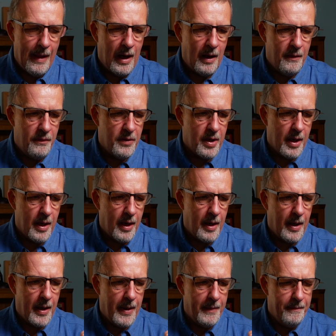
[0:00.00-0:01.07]
and
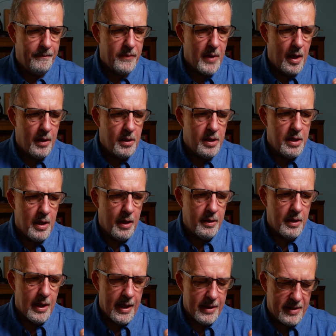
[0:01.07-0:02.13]

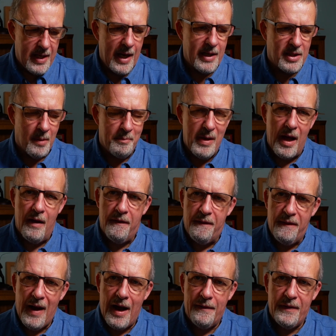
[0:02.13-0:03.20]
it takes a bit of
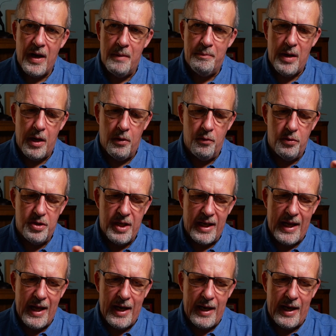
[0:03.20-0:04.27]
faffing about to
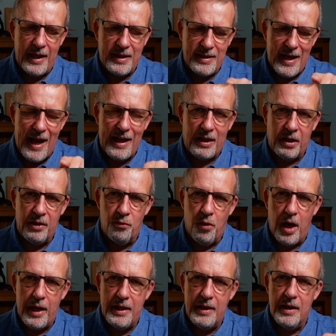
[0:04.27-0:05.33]
get it exactly
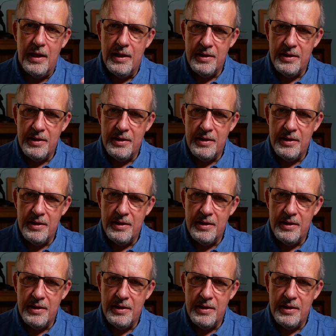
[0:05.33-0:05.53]
right,